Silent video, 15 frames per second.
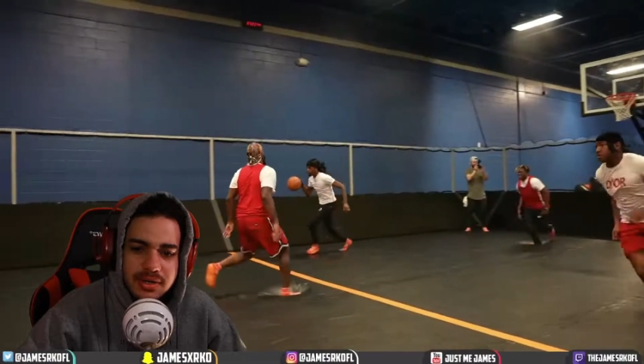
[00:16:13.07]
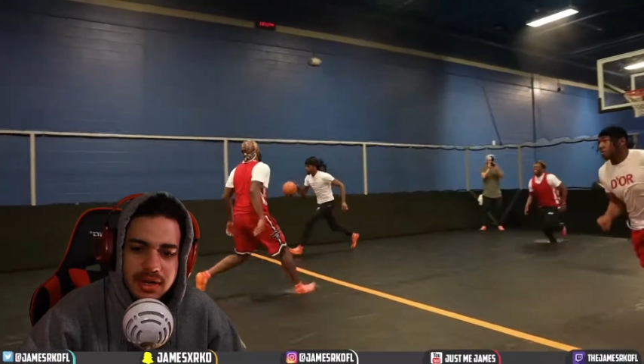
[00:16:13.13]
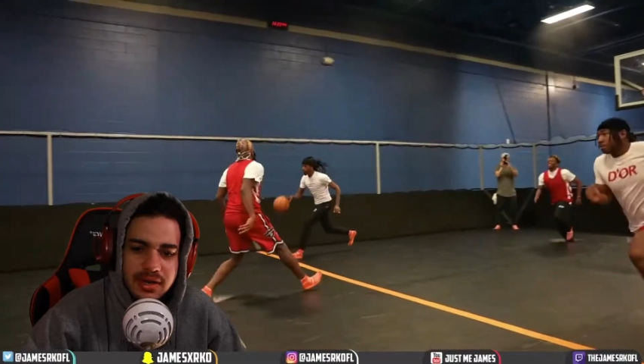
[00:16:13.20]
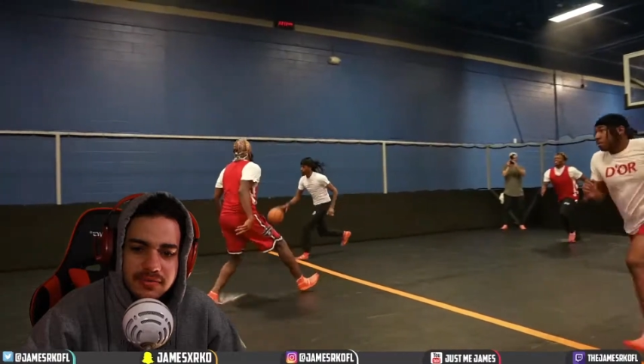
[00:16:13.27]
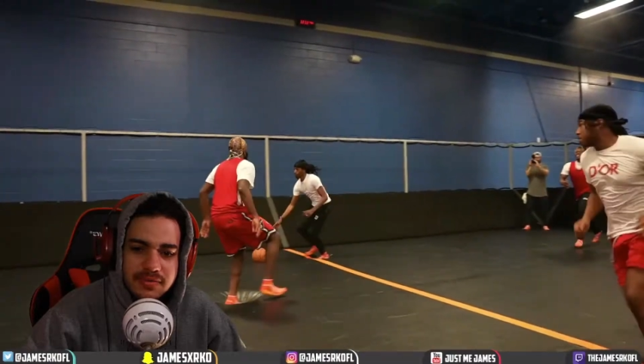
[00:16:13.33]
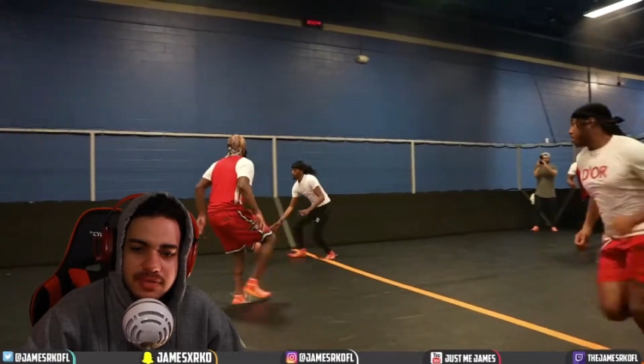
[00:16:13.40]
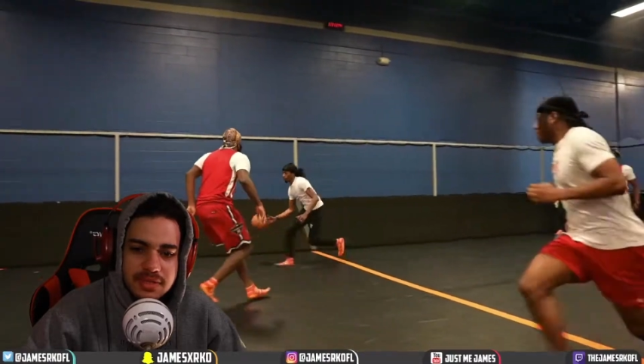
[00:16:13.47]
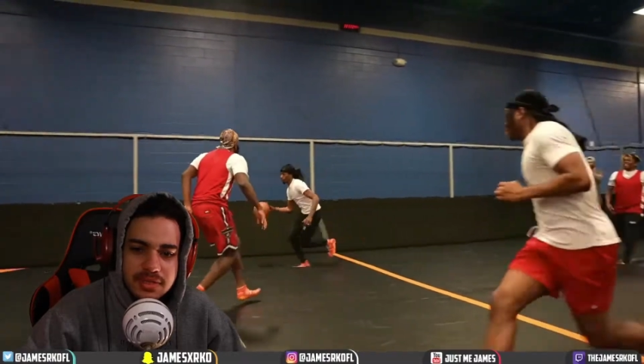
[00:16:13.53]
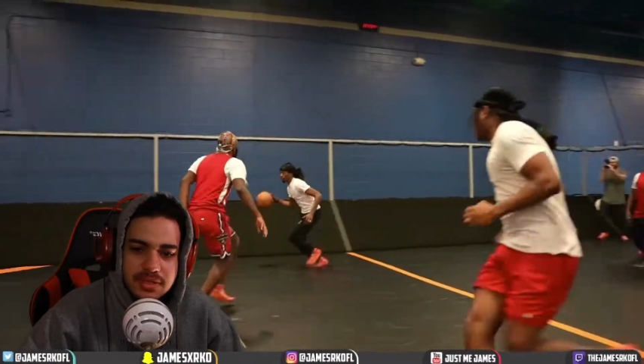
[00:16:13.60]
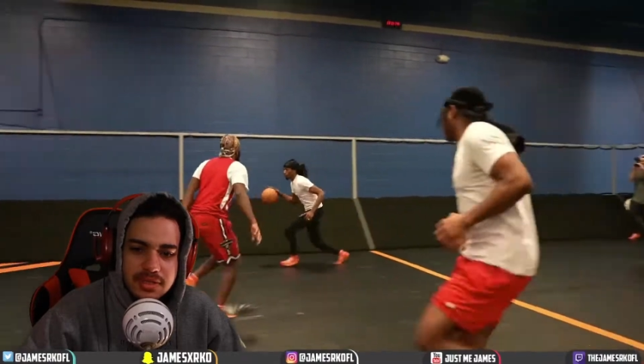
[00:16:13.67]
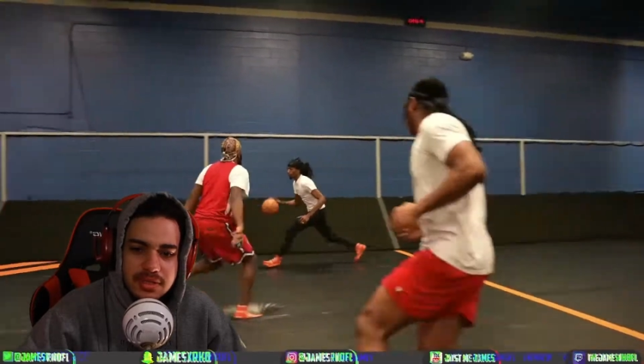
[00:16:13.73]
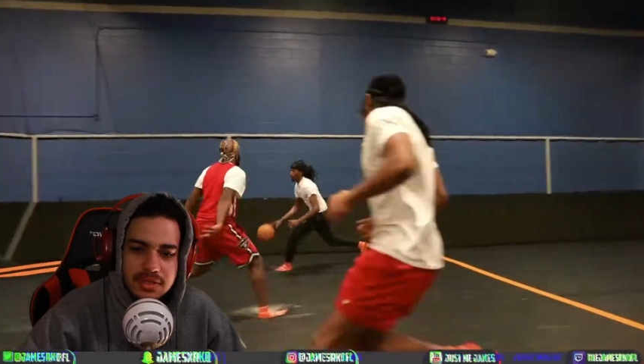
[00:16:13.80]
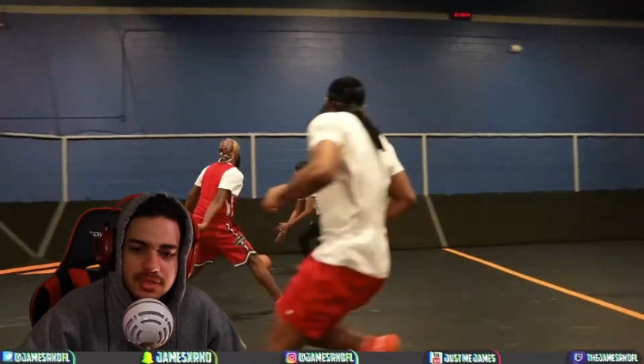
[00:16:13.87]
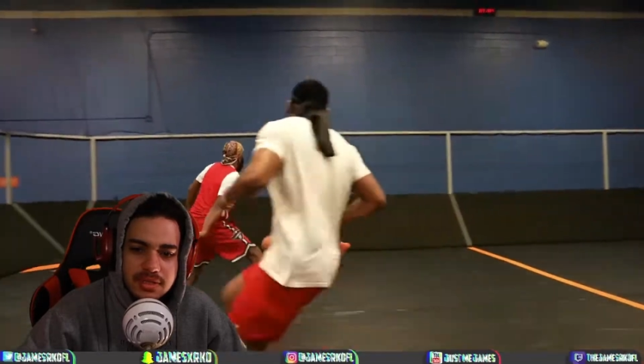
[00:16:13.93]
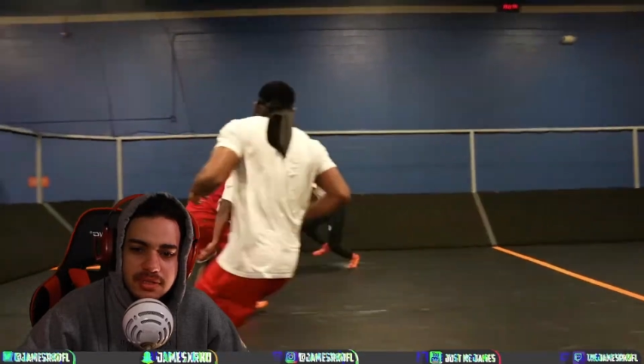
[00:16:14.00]

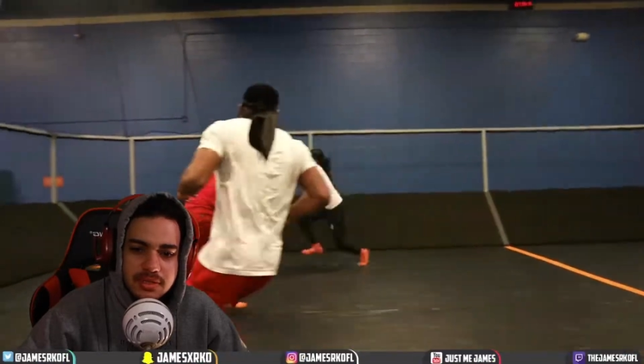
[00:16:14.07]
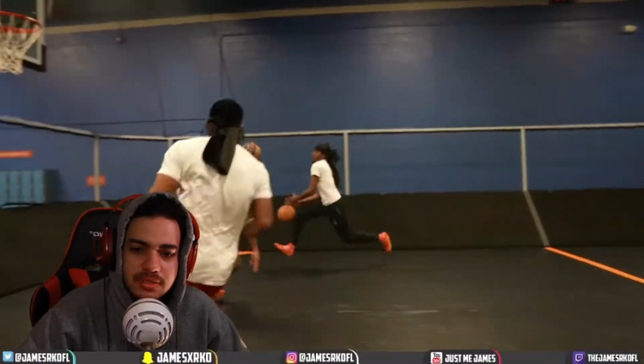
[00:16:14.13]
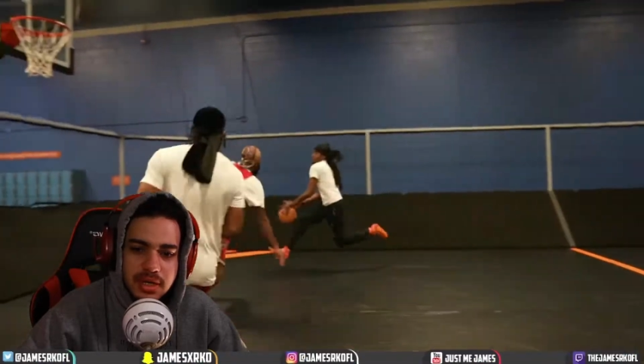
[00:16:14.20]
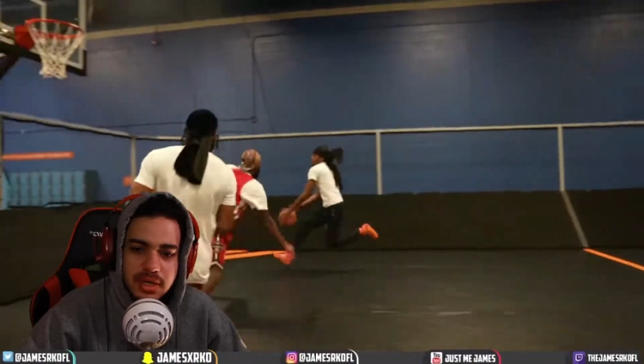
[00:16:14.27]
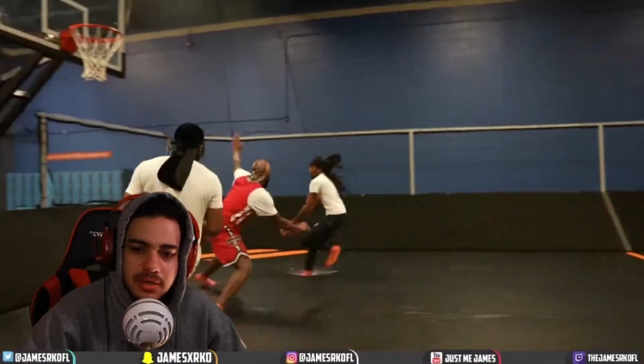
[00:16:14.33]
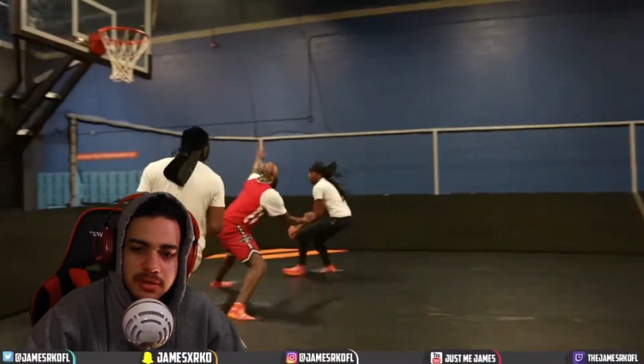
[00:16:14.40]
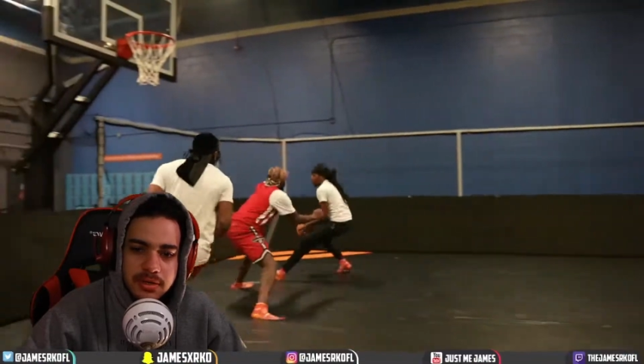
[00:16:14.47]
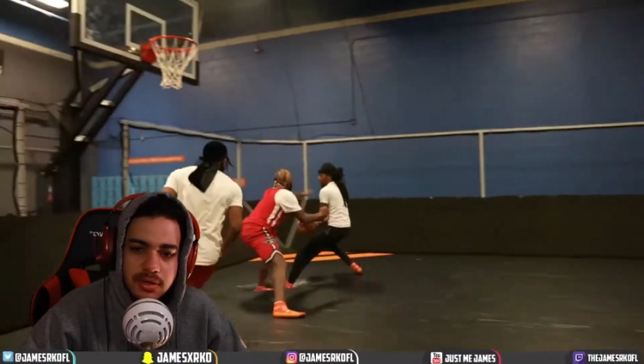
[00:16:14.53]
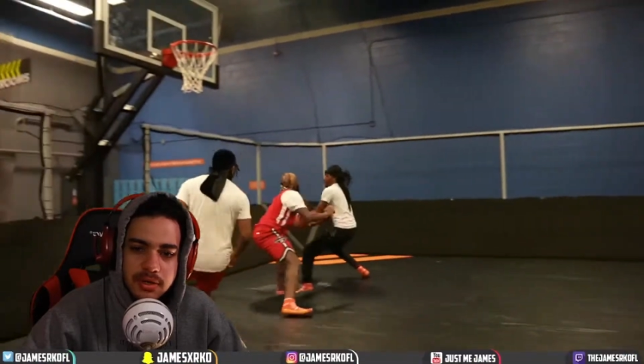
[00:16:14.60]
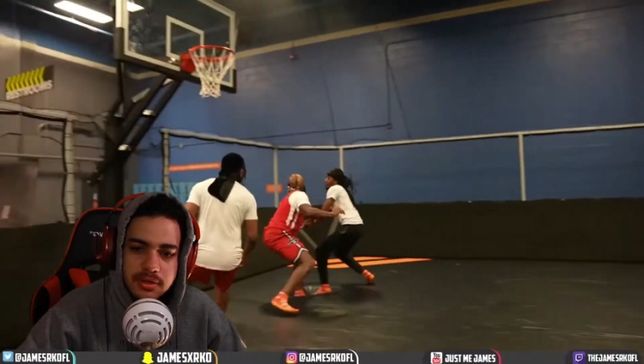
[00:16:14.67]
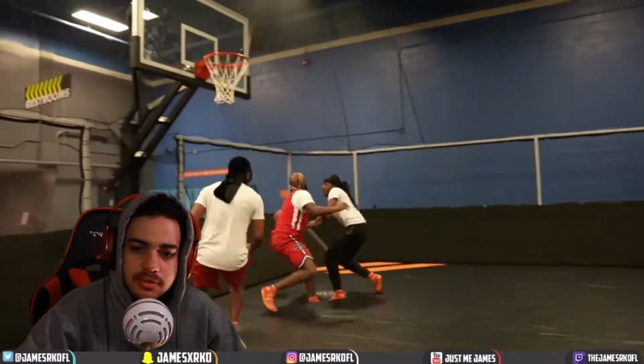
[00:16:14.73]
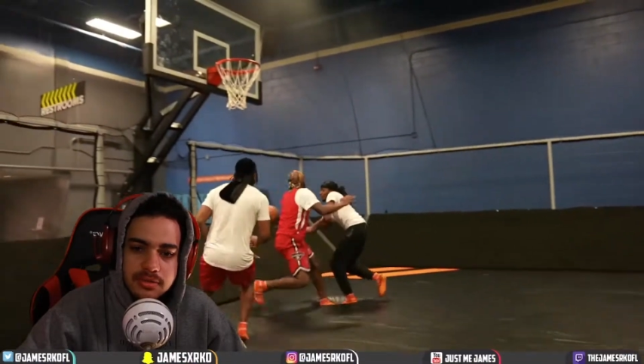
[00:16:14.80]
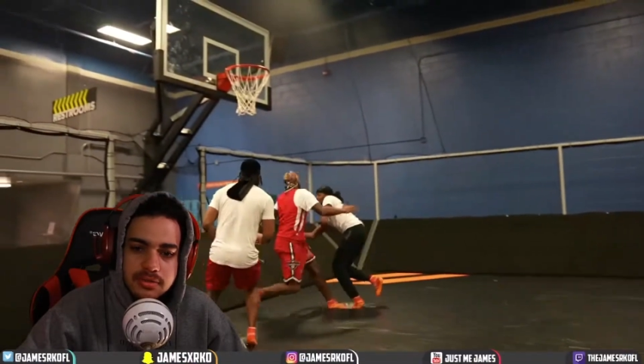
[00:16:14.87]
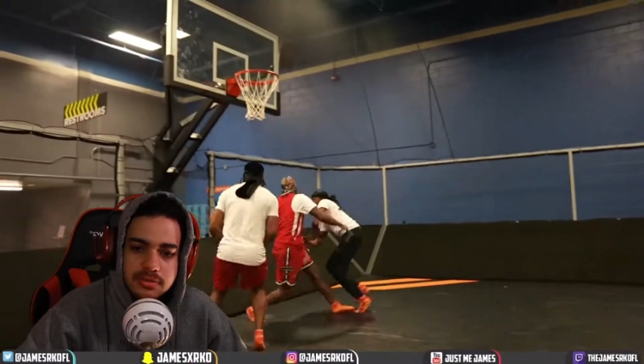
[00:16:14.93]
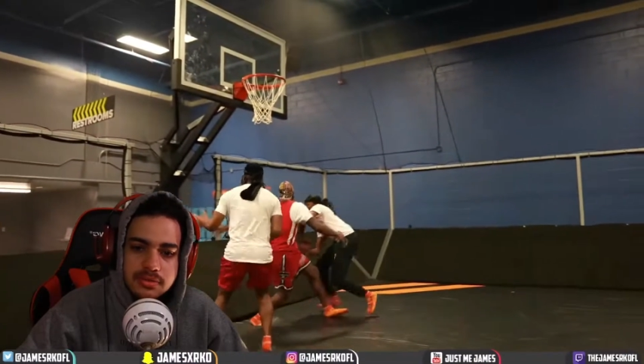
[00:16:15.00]
Davis. What a dunk.